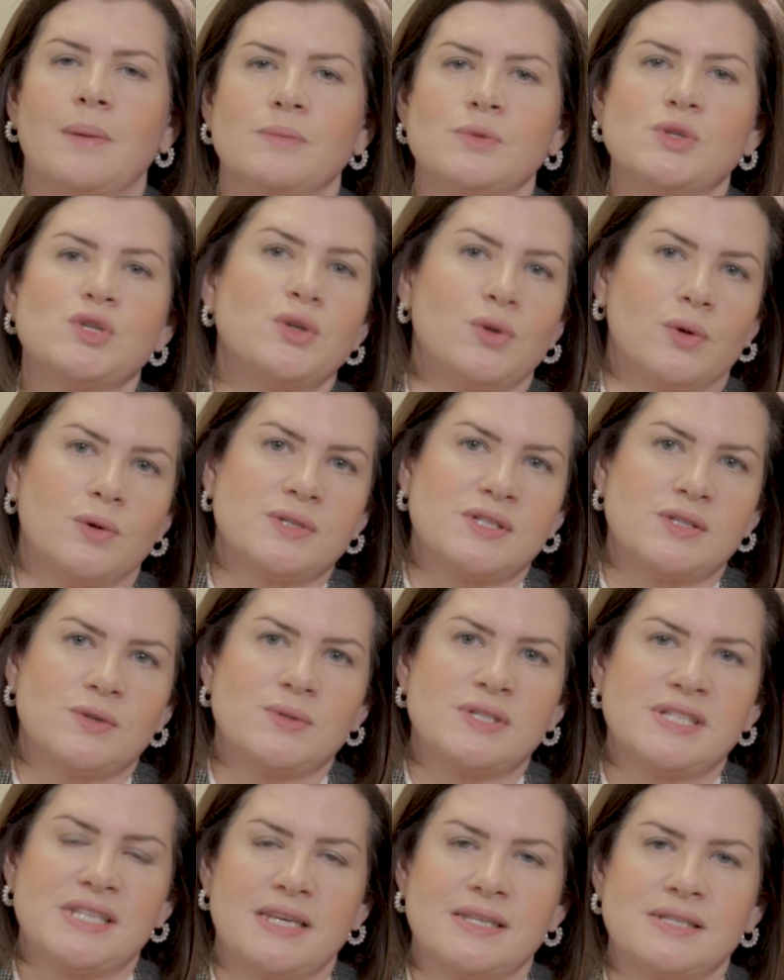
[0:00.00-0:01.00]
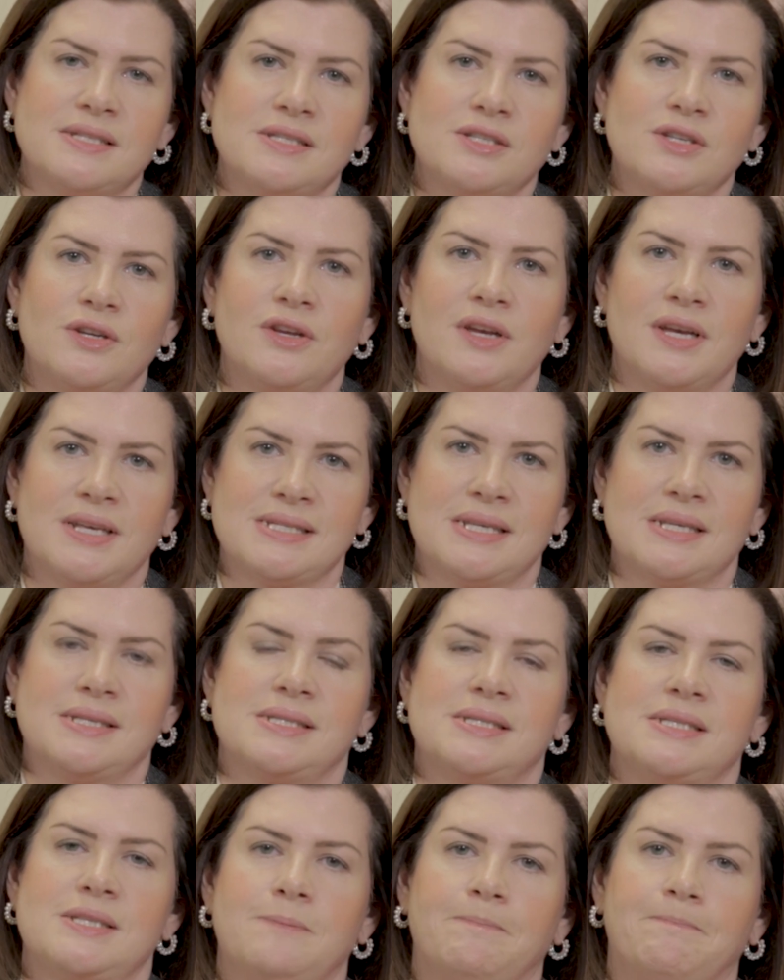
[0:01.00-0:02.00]
should also cease to
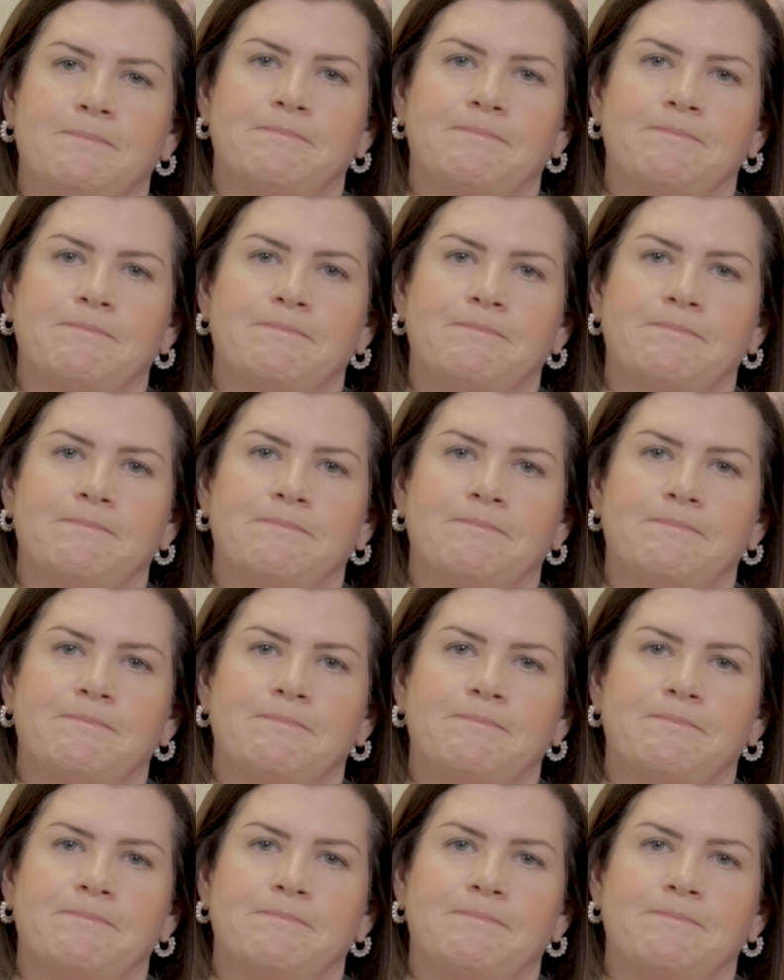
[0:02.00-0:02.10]
exist.